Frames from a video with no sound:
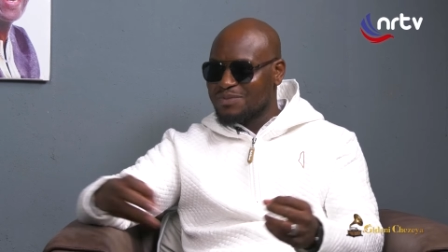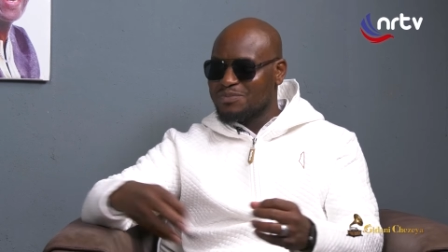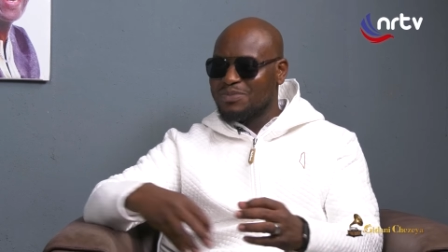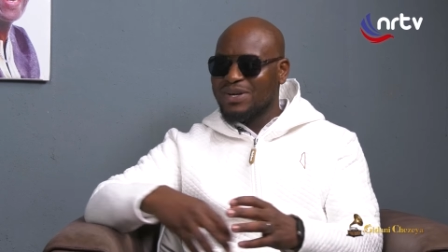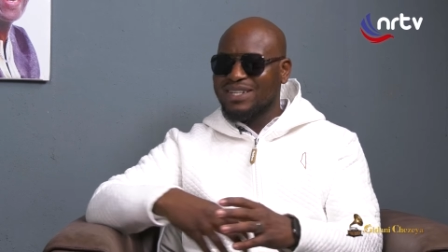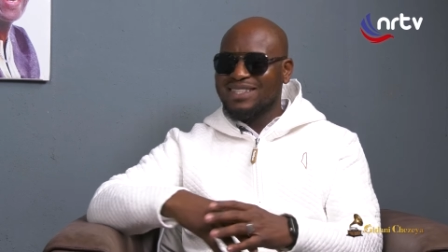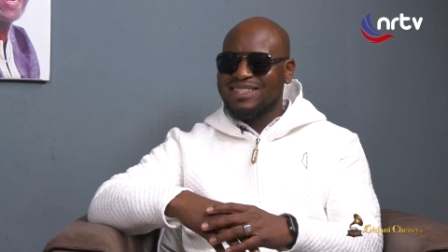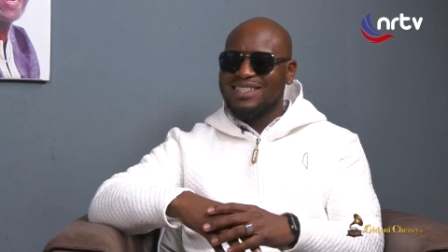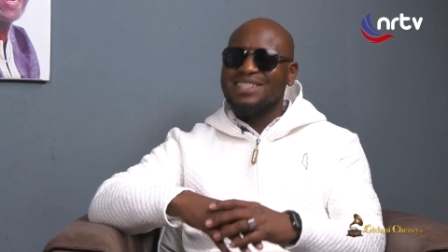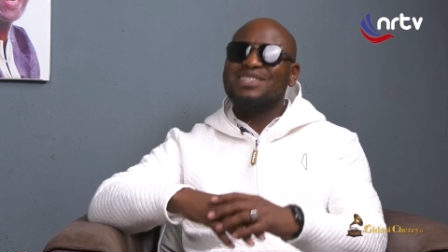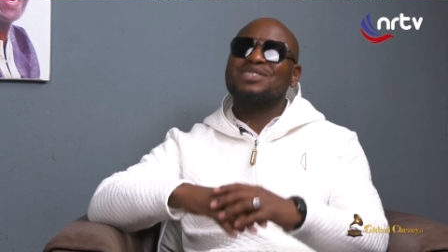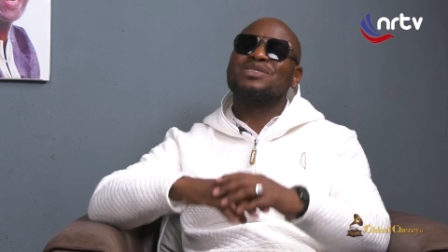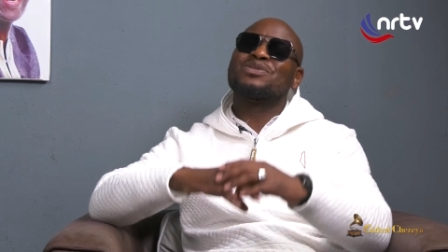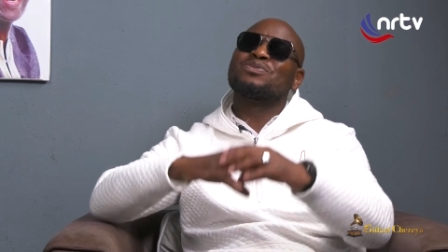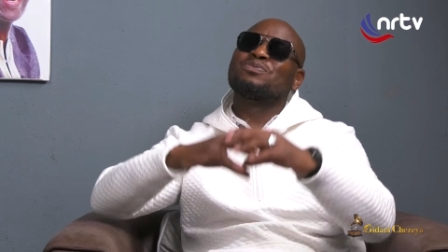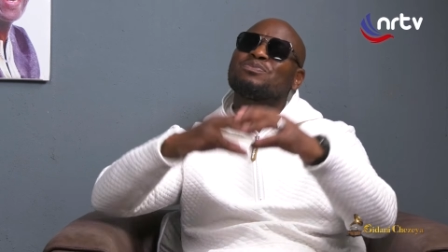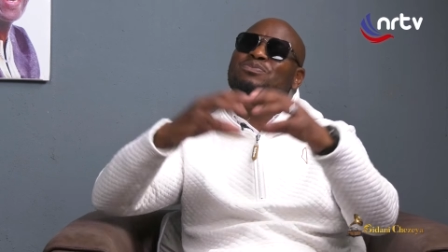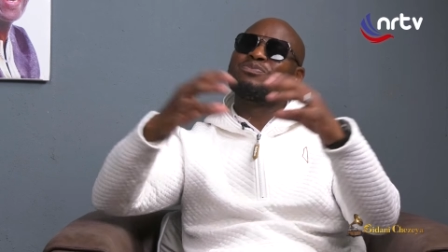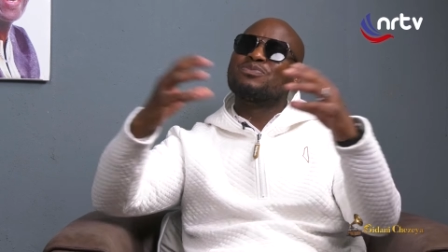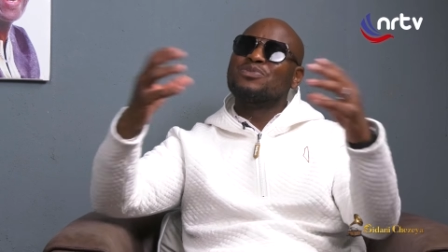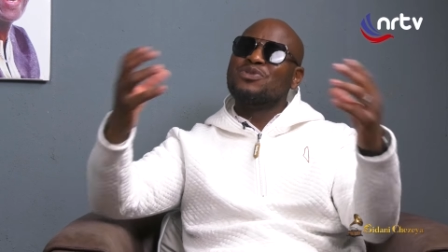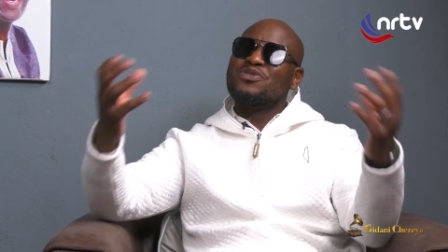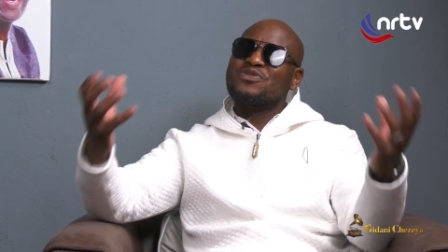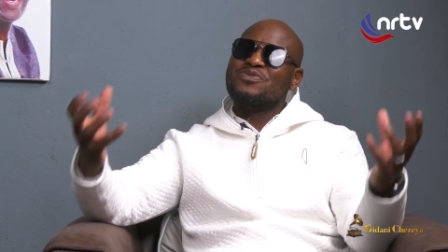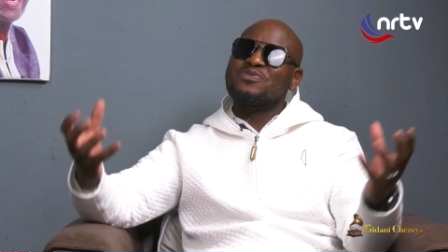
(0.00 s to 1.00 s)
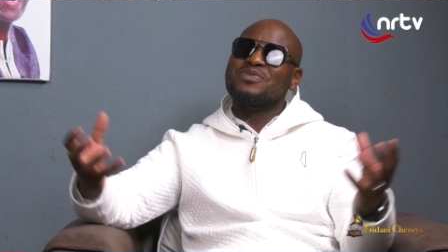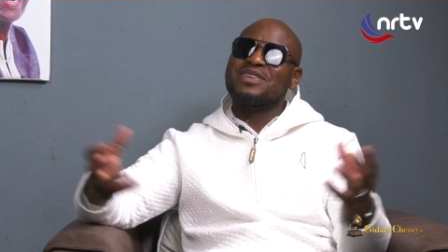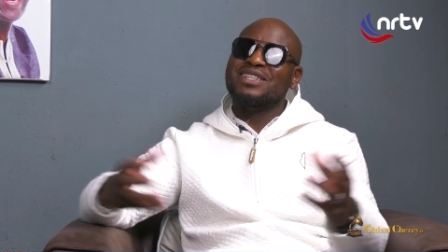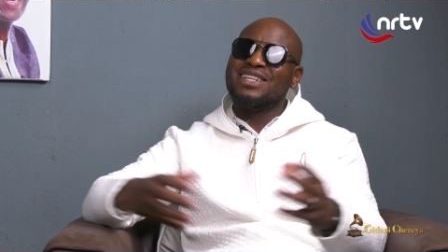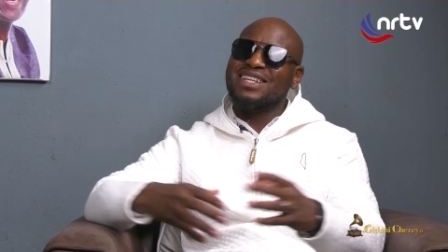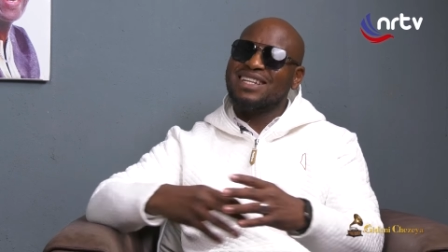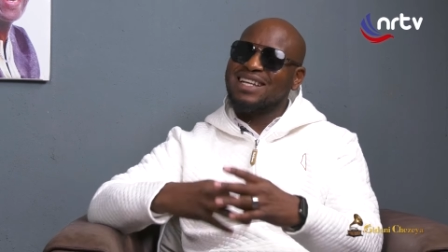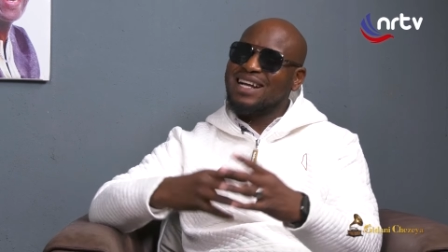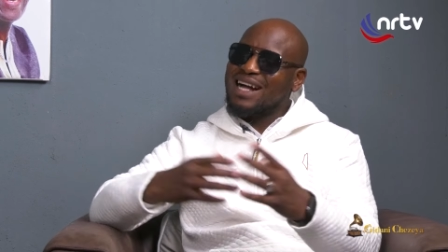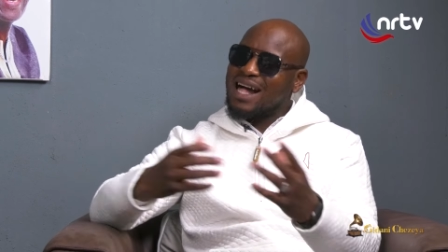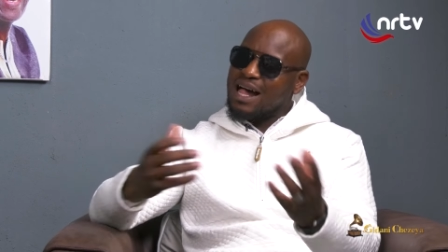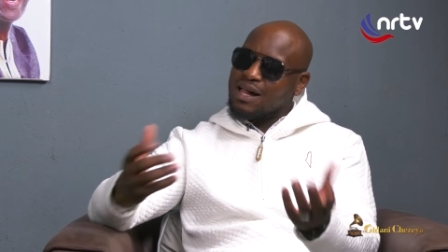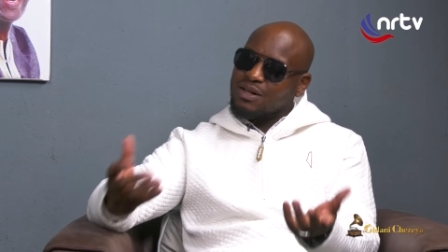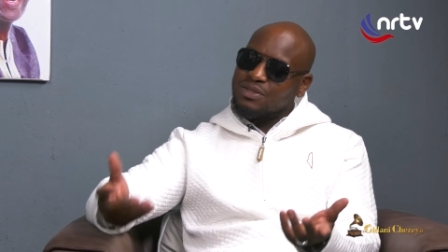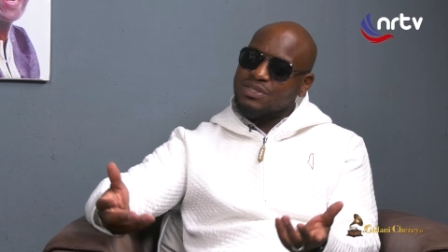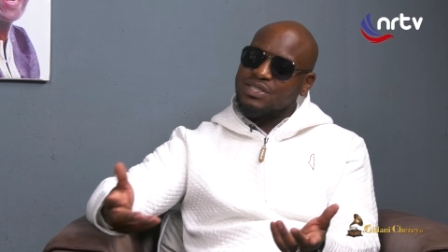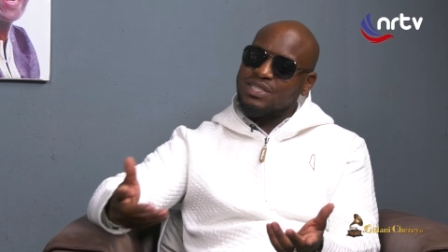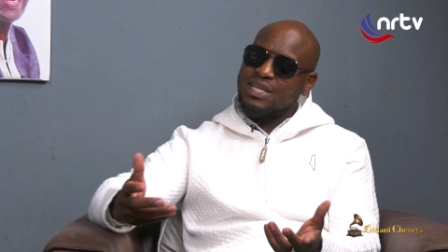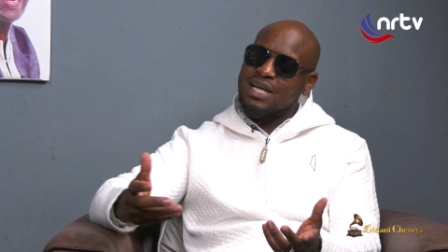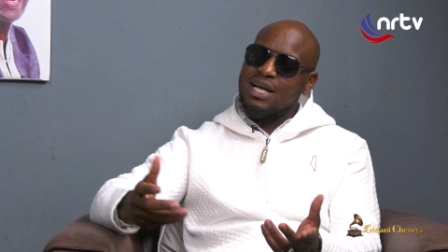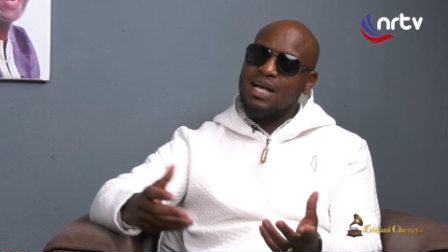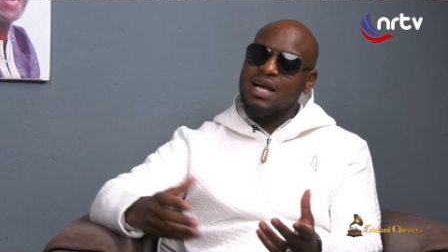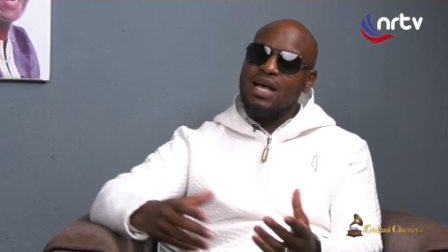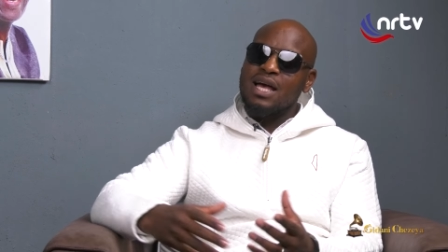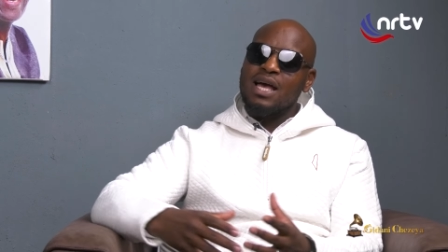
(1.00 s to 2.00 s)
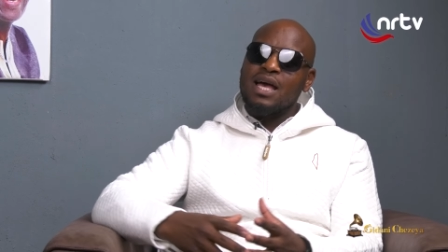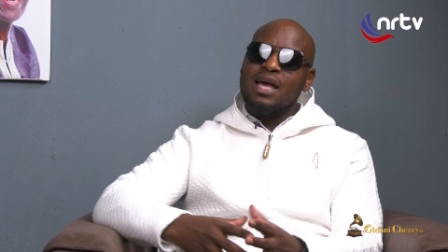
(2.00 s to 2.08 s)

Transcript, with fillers: but this movement and culture